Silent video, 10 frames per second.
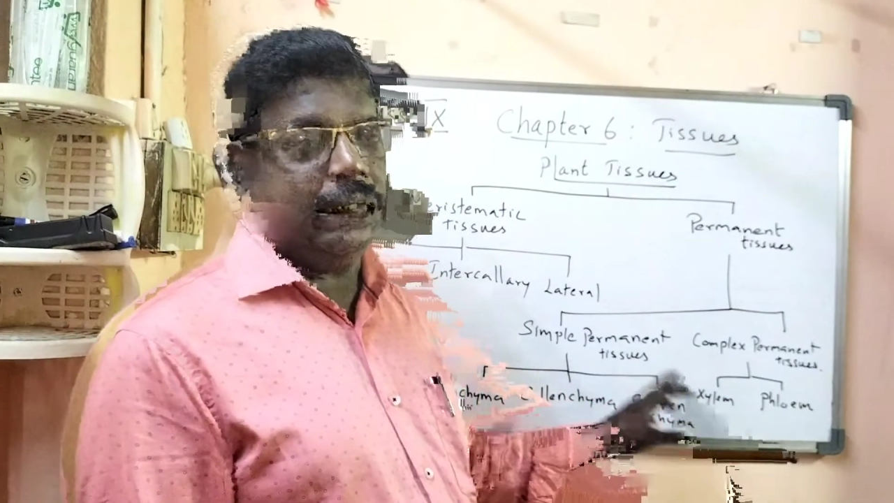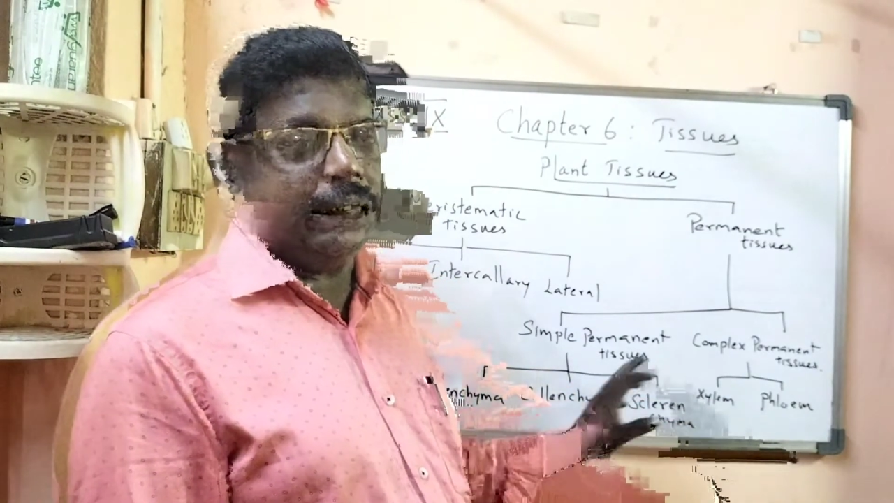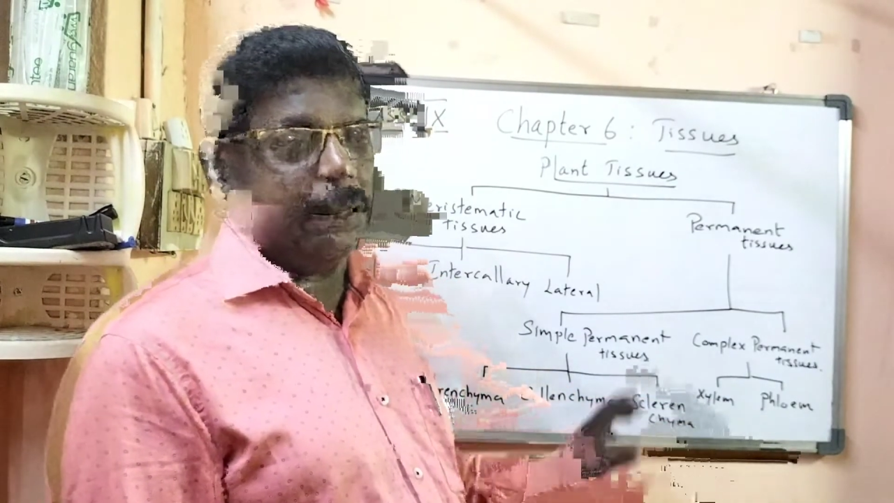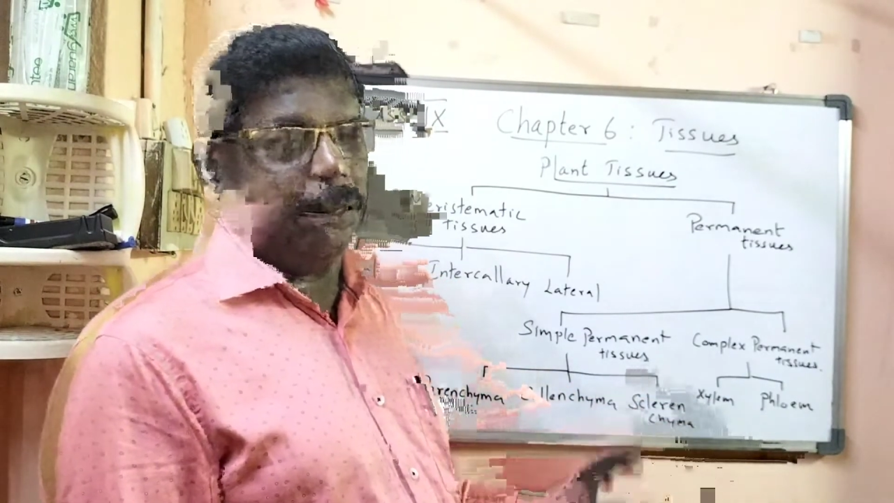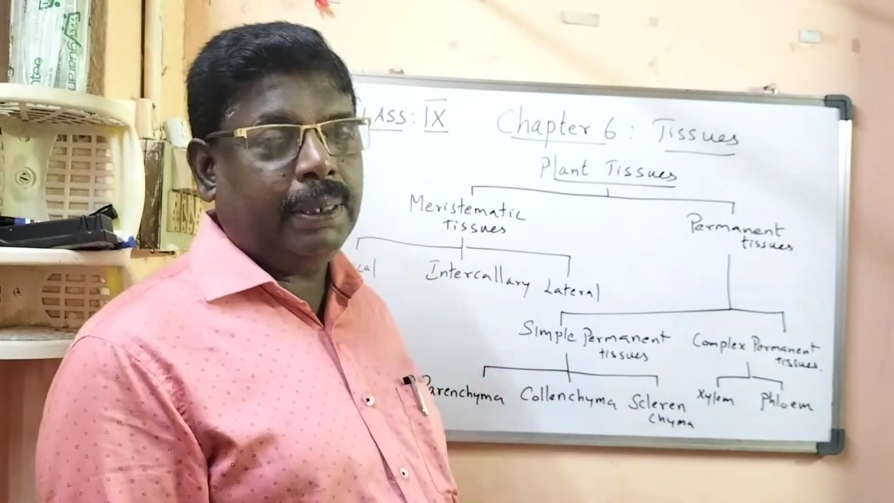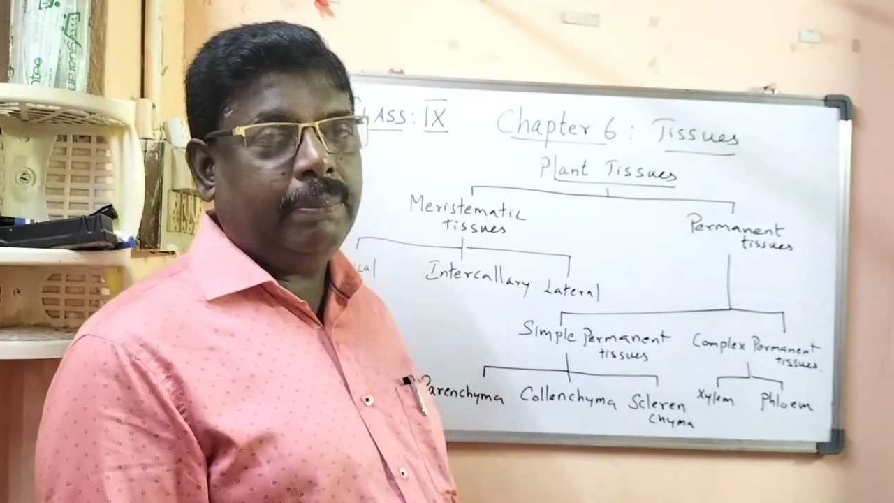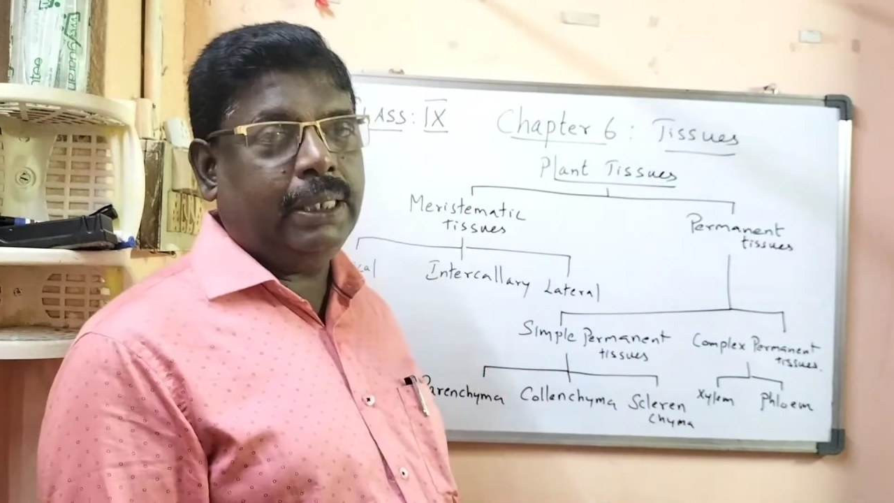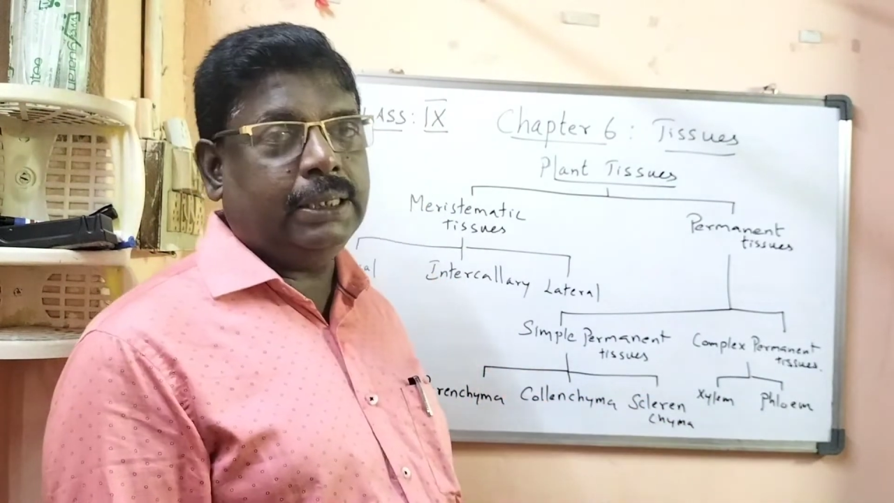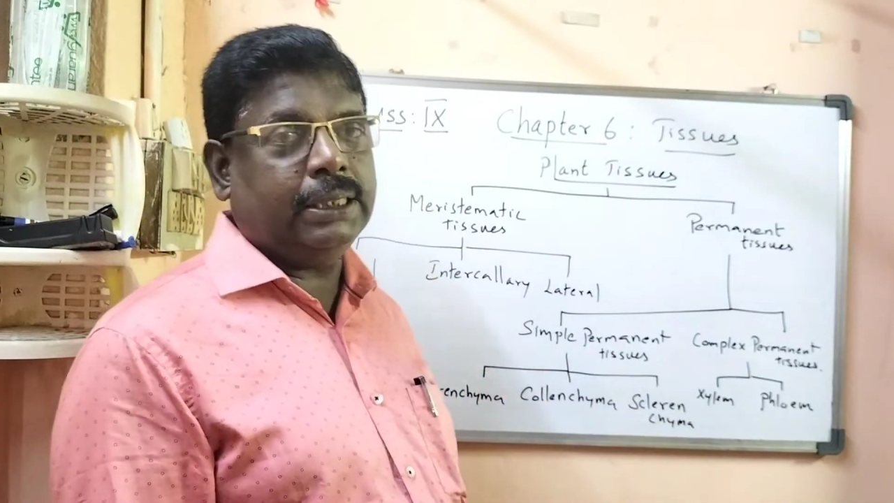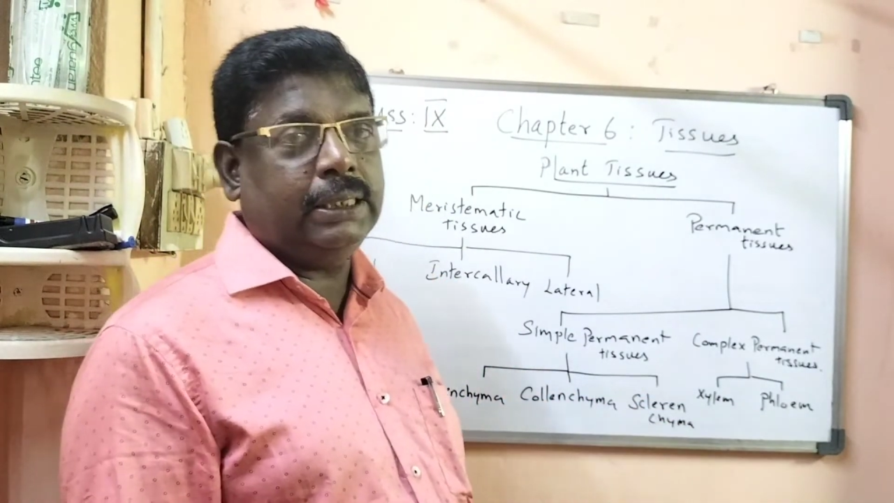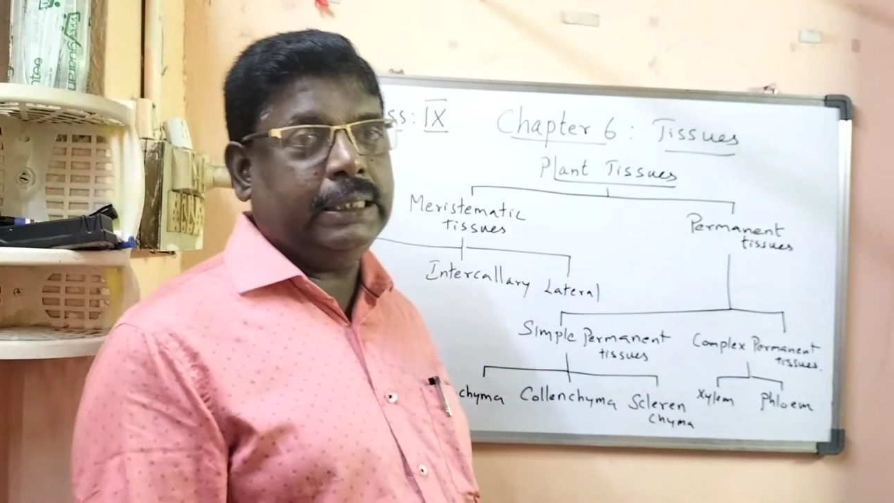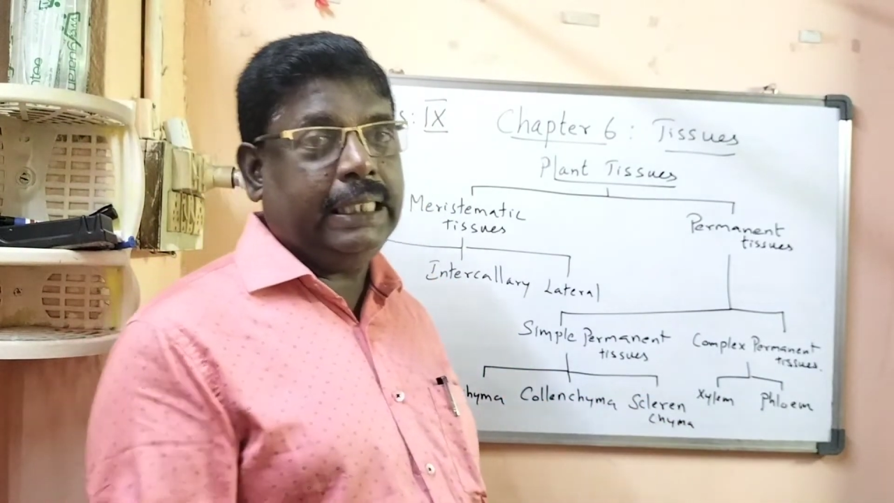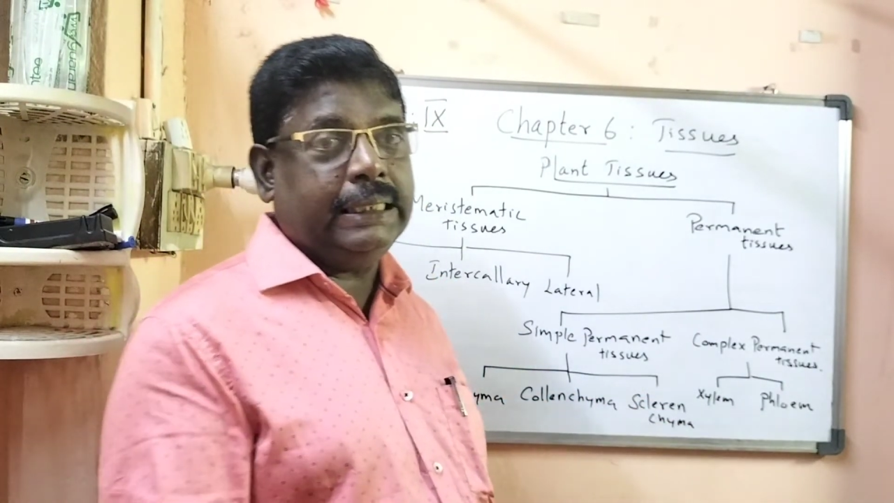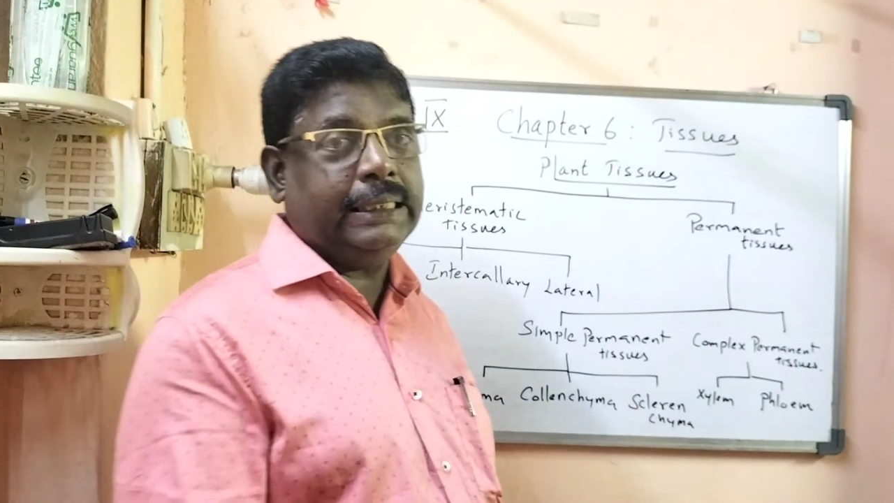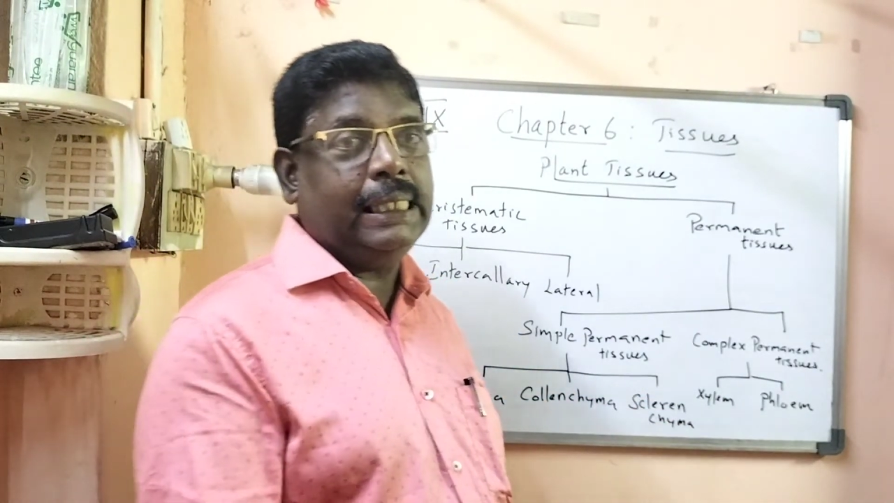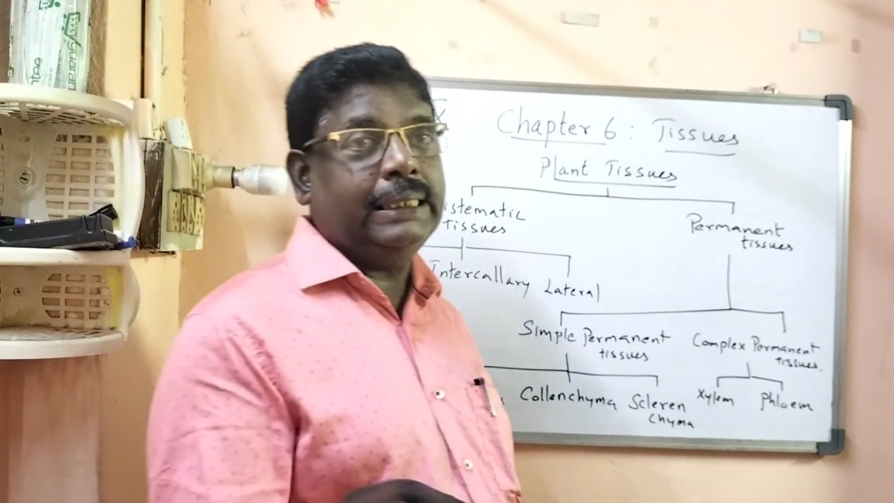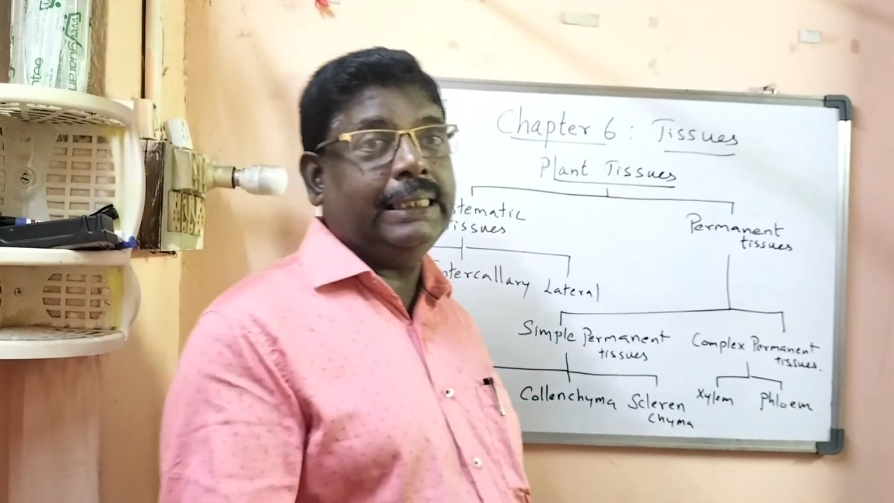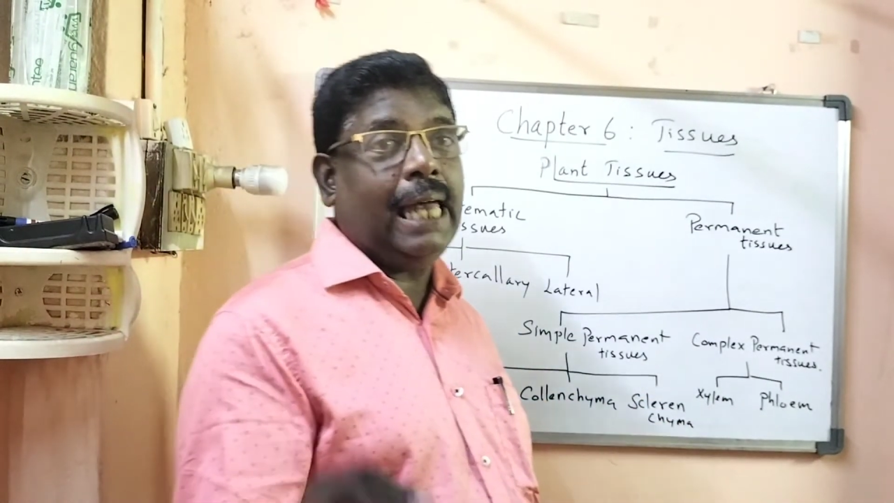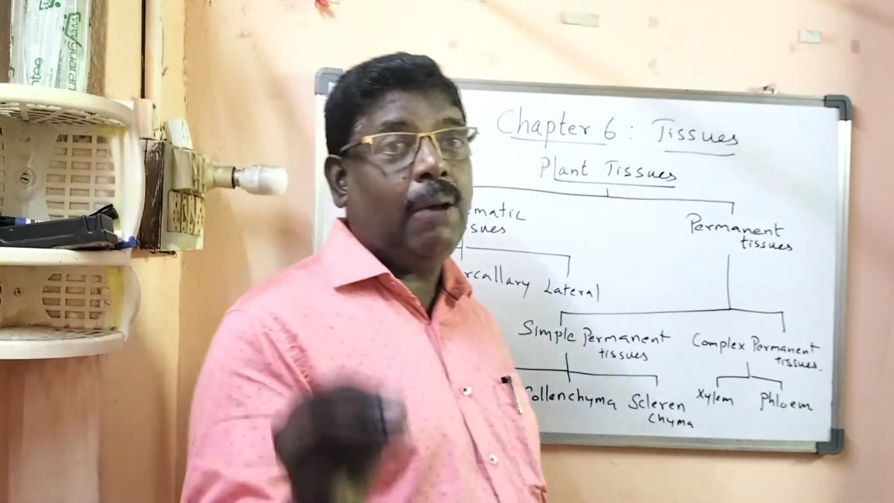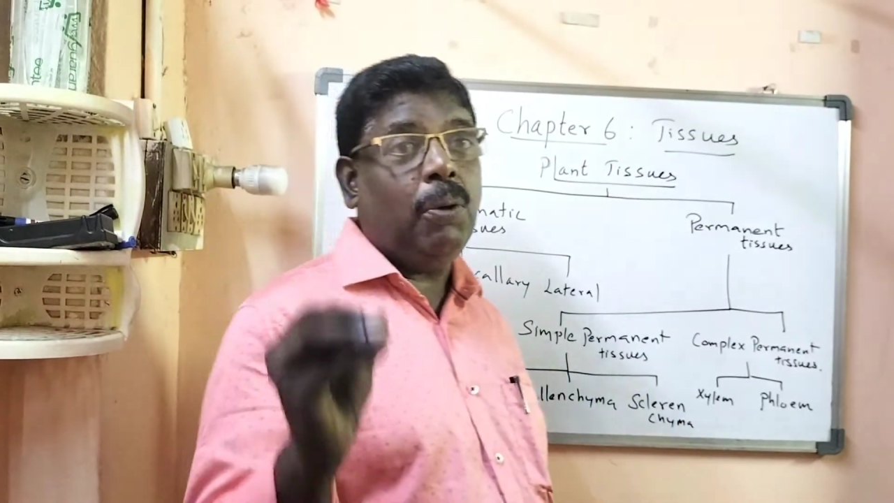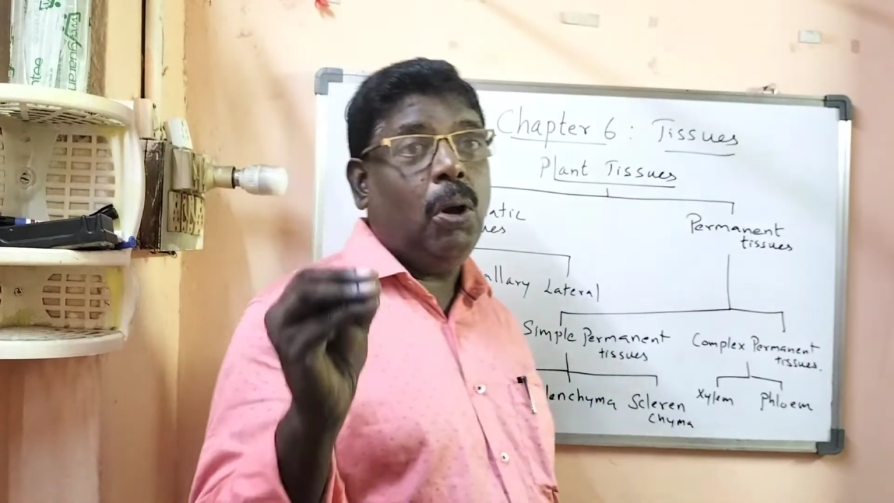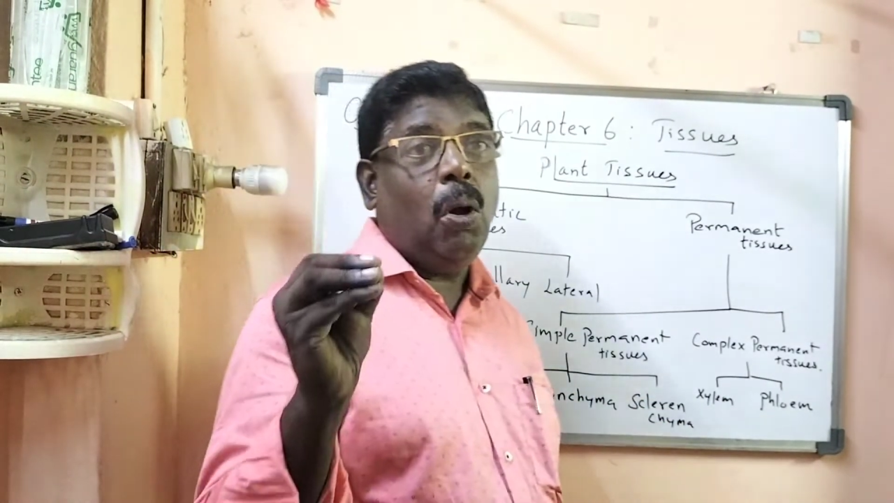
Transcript: Simple means these cells have